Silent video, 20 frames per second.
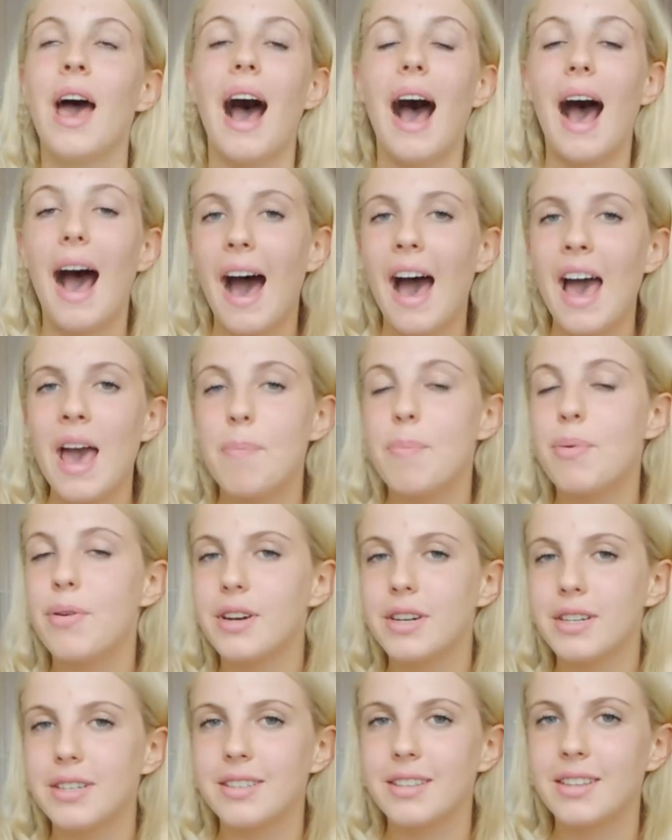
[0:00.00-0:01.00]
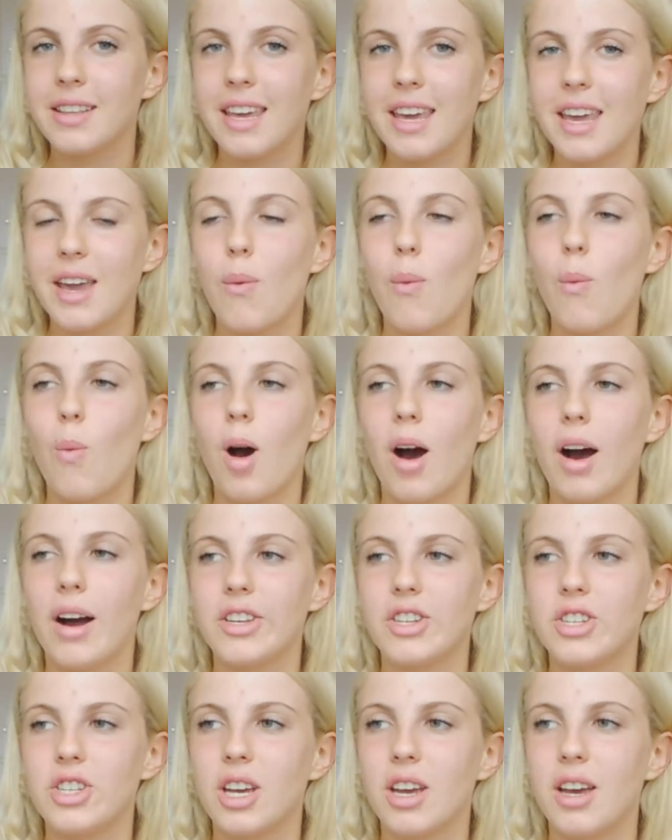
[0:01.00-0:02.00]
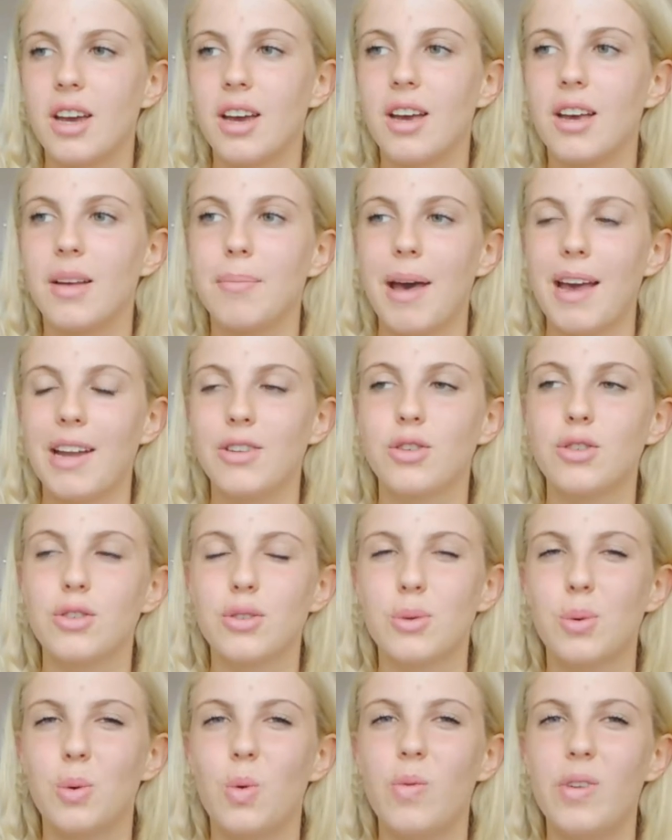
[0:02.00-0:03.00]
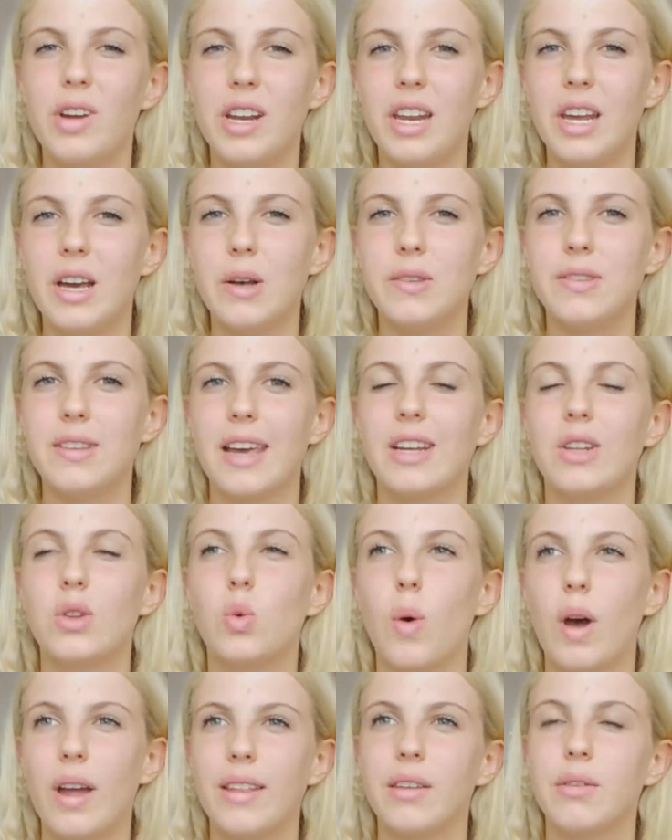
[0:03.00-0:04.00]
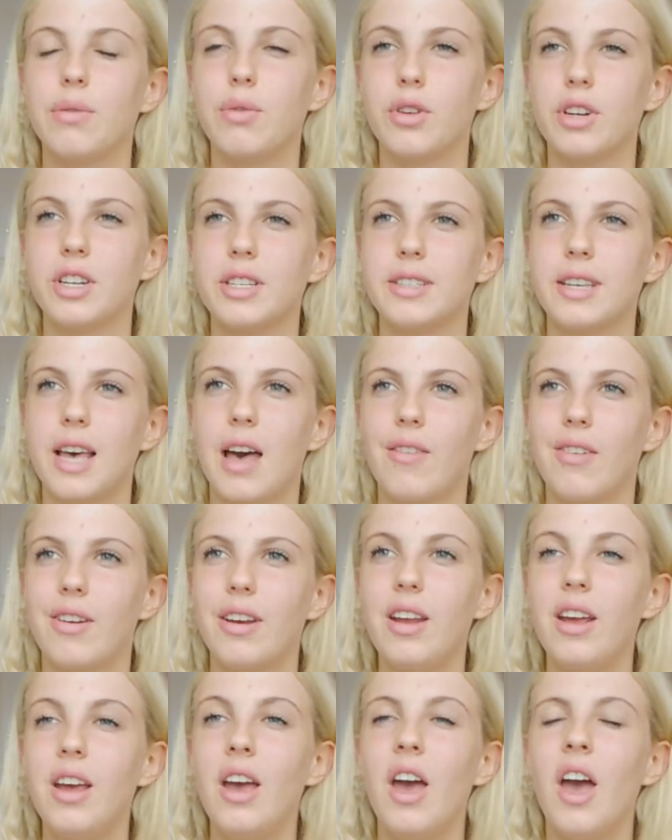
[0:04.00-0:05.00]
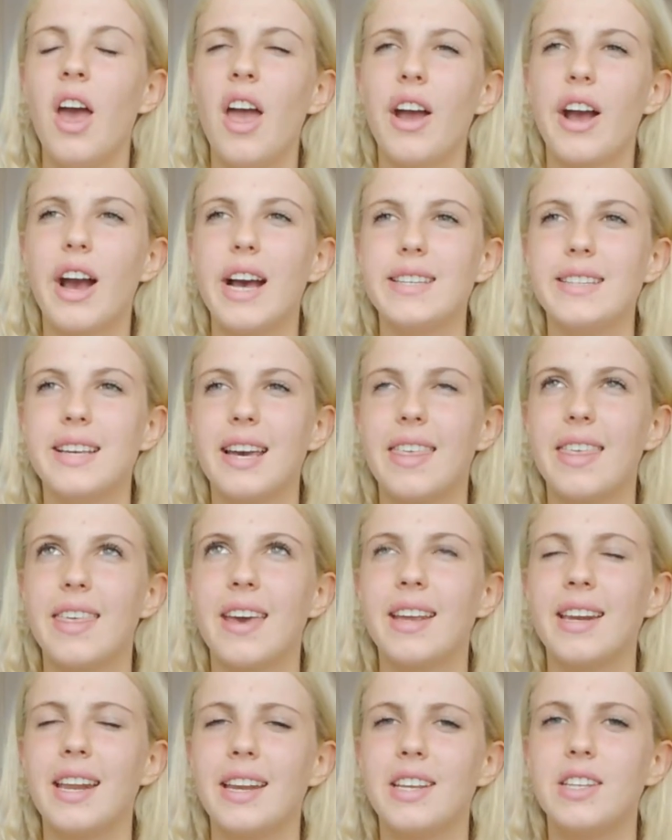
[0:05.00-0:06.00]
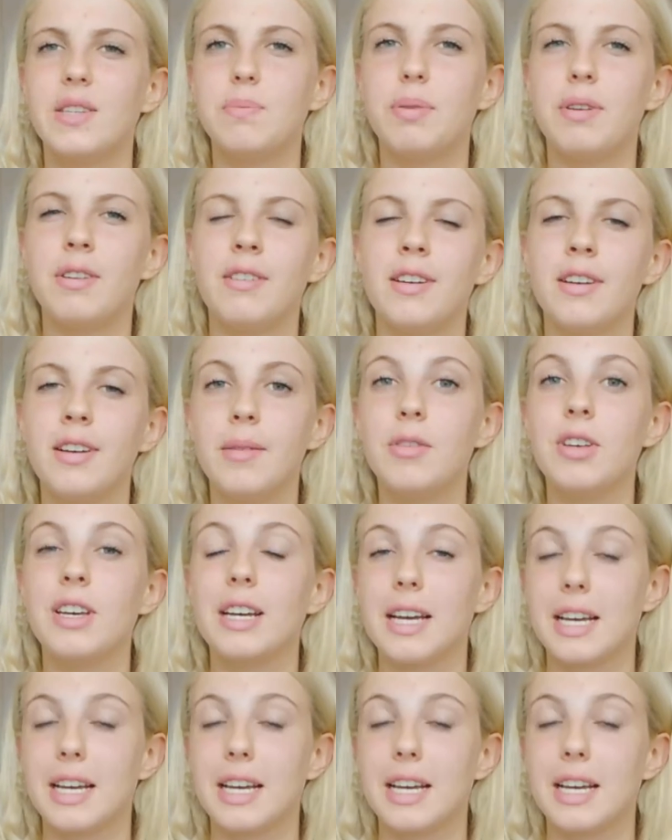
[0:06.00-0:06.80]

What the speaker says: I personally watch back to school videos like 24/7 because I think that this period,